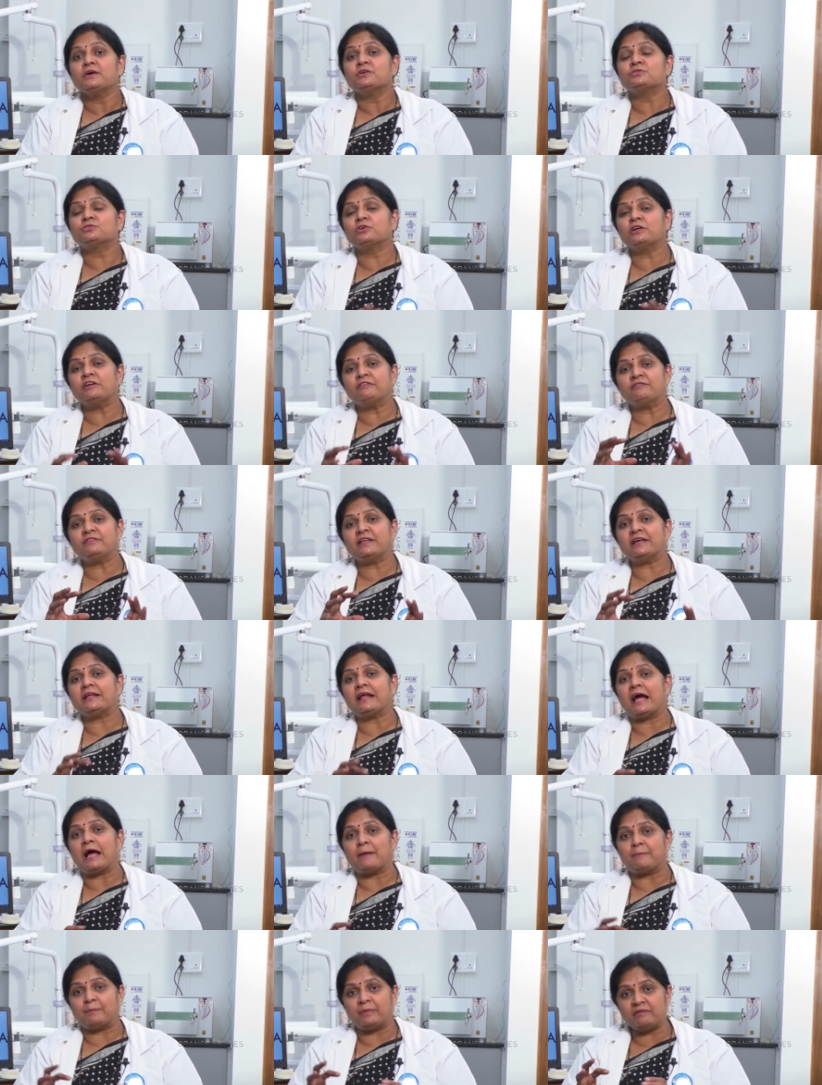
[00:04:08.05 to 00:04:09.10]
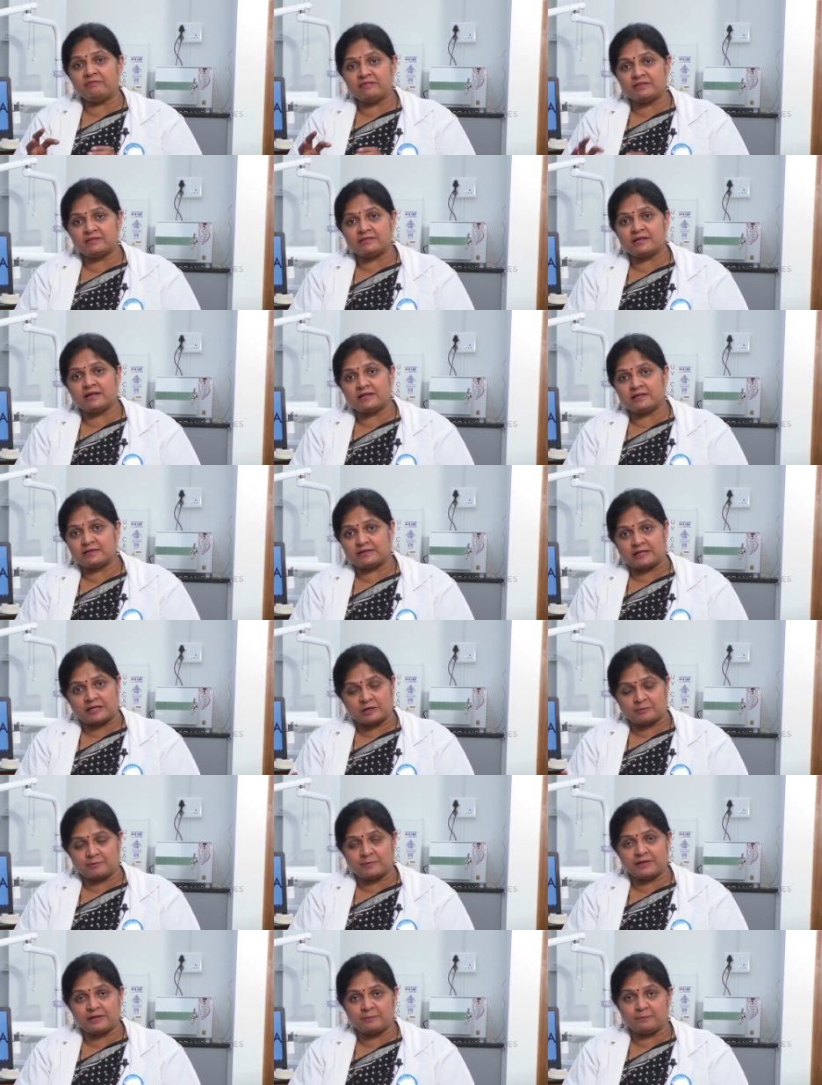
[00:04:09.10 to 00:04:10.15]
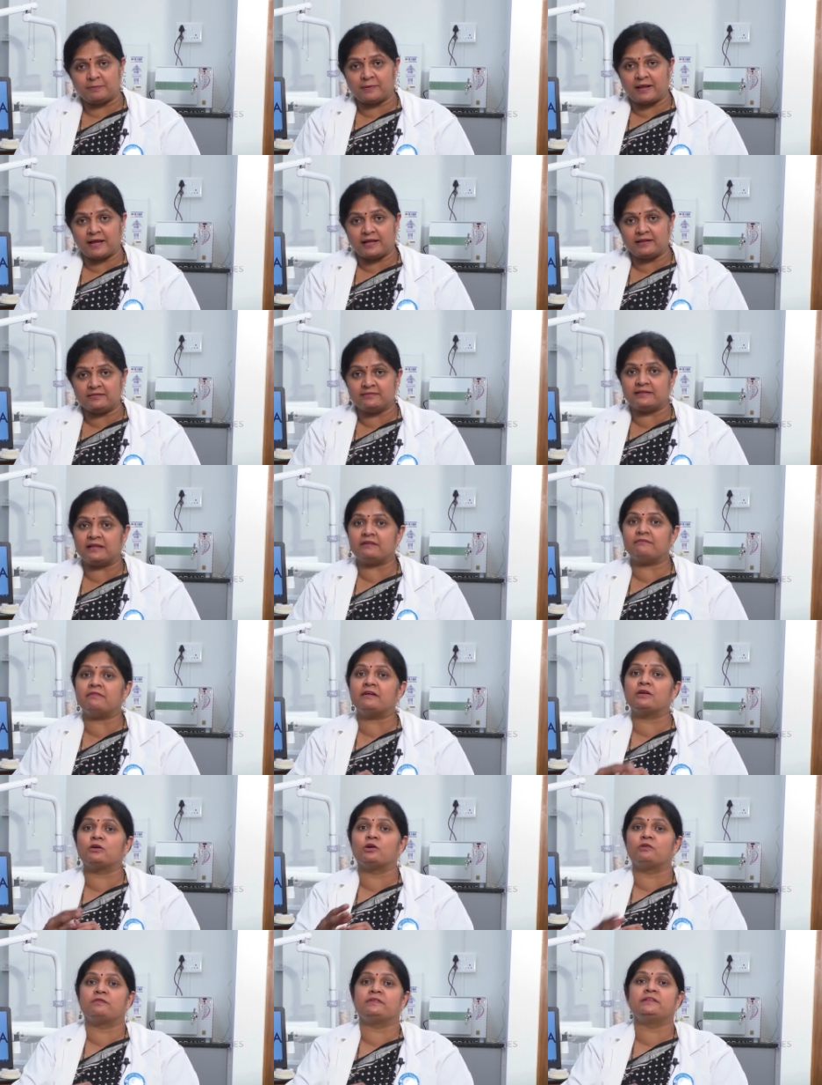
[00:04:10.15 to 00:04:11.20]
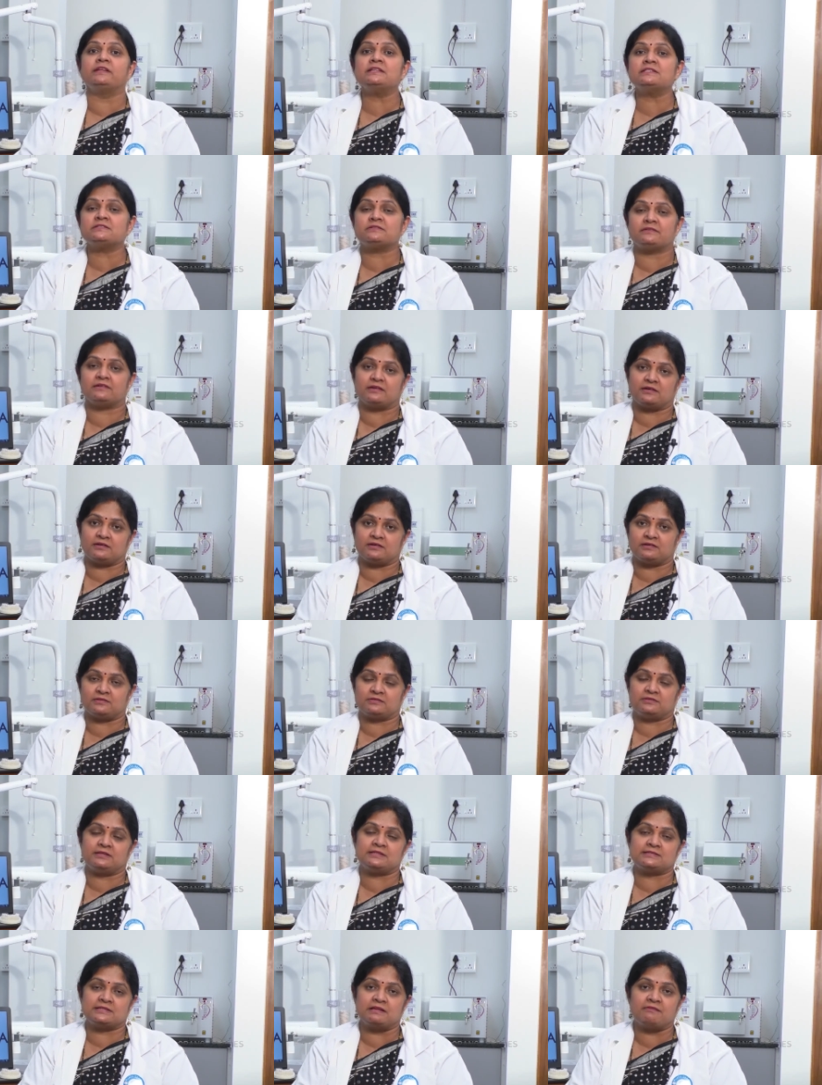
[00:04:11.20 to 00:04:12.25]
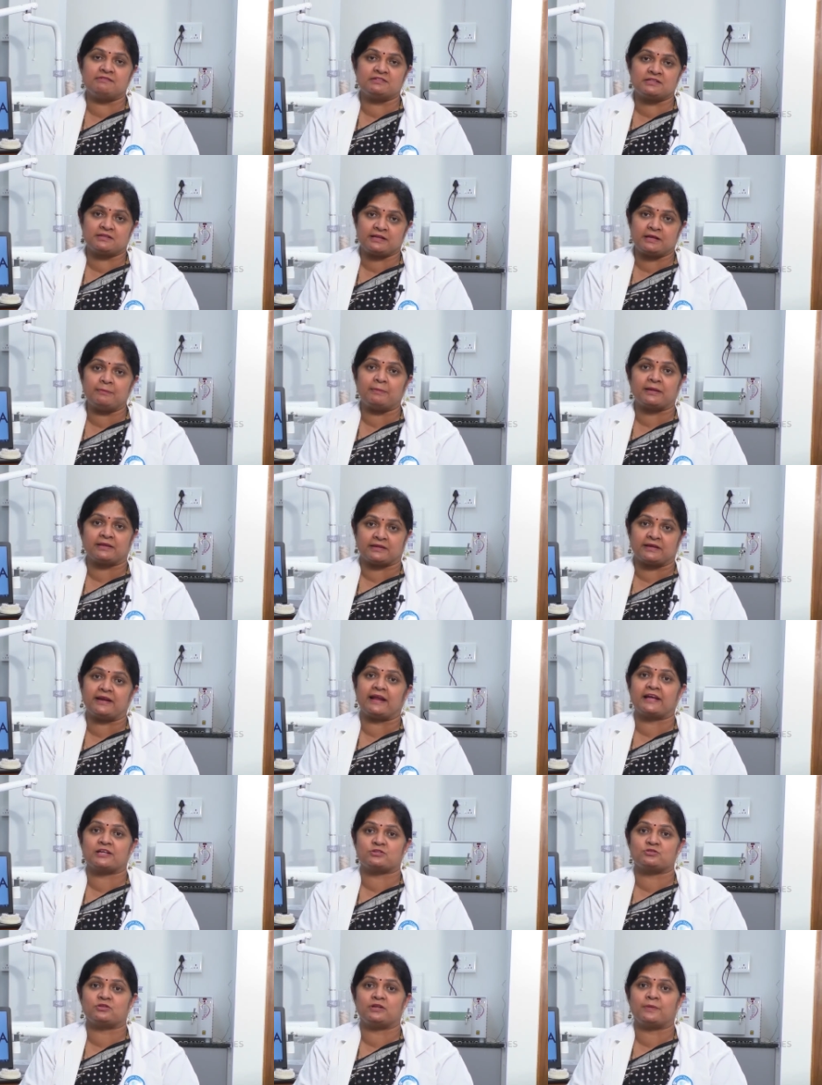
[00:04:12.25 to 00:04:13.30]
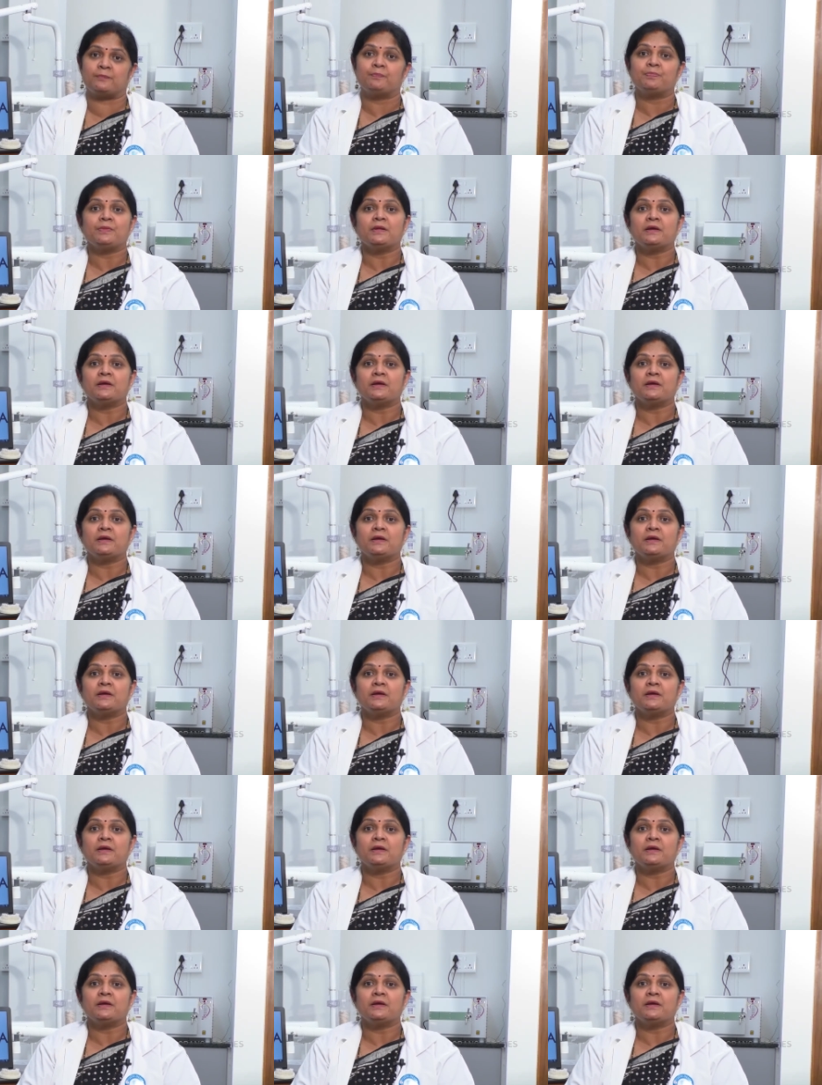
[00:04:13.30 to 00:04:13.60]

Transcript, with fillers: So if they are happy with that treatment plan then we'll go with this uh, this Invisalign method actually.